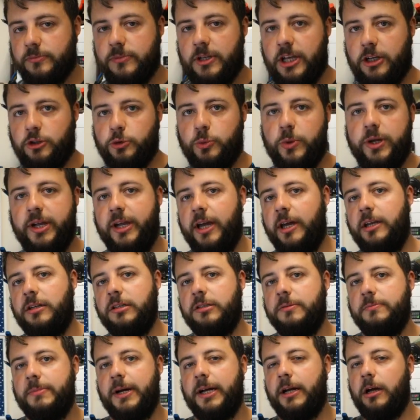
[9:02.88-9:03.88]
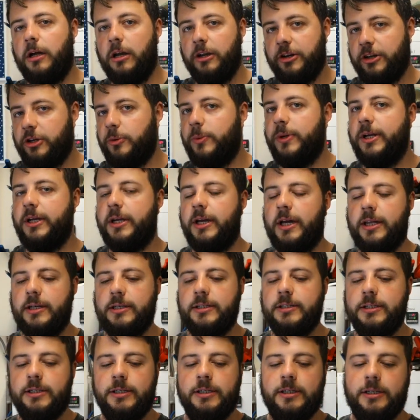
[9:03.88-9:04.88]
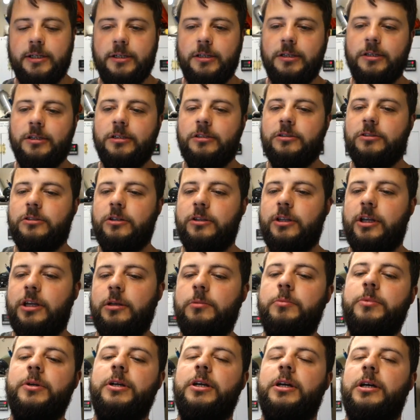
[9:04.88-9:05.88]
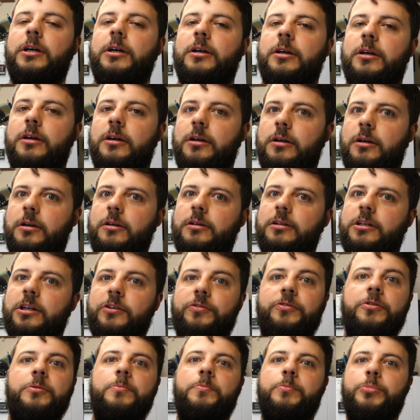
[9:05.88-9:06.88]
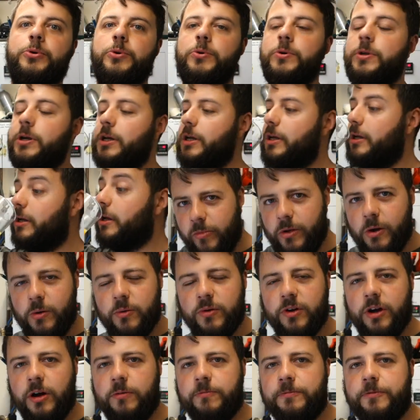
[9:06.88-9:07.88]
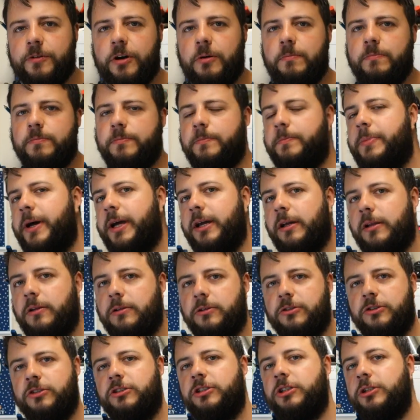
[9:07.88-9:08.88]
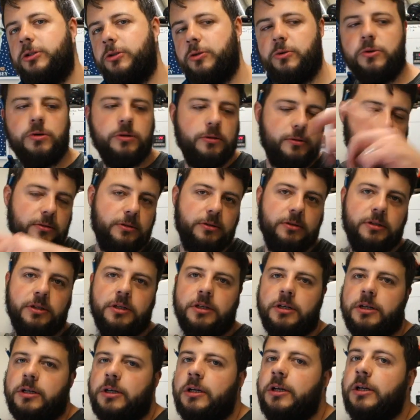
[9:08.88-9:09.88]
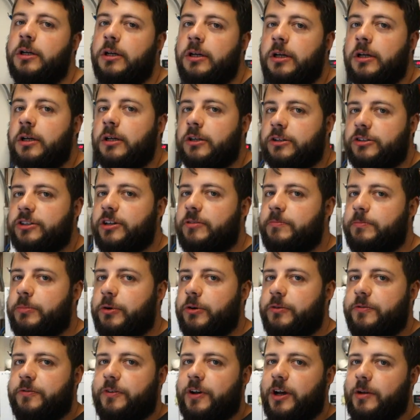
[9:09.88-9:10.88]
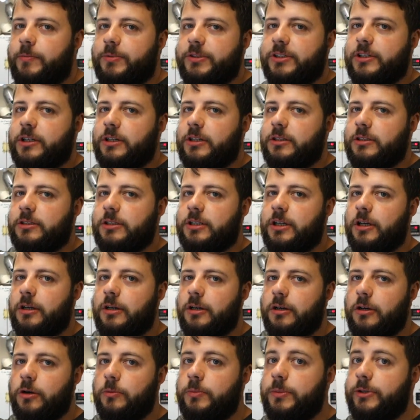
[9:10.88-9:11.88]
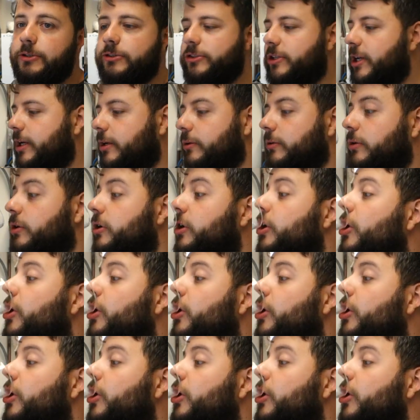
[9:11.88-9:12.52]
next weekend, bank holiday weekend. So that'll be a different brew day. We've gone from pails to 7.5% oatmeal stout.